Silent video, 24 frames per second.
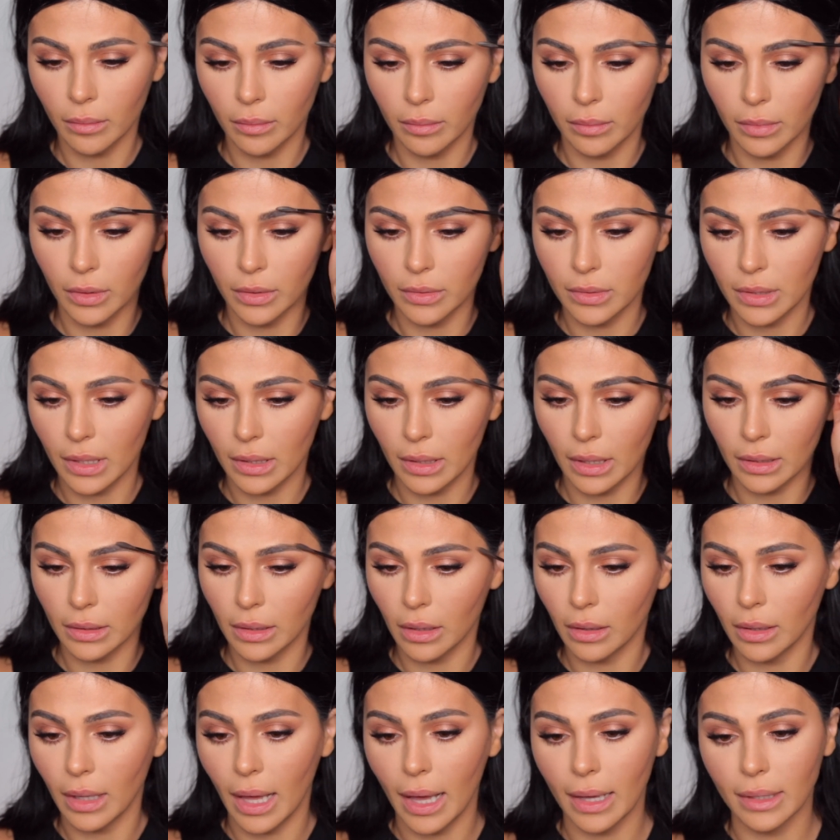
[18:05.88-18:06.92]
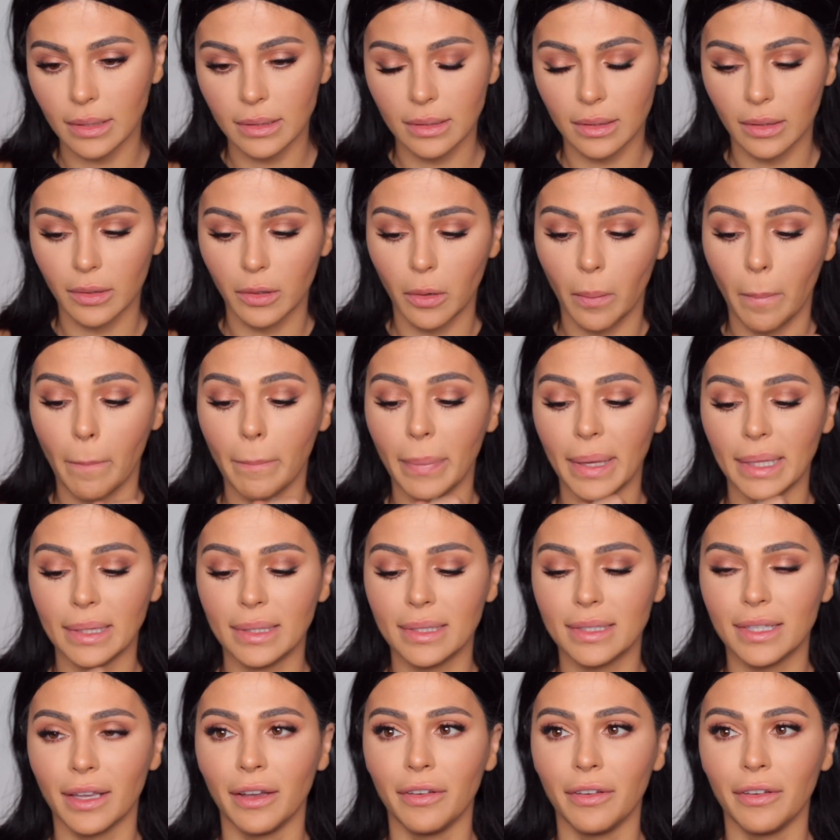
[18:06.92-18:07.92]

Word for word: I'm using like the last little bits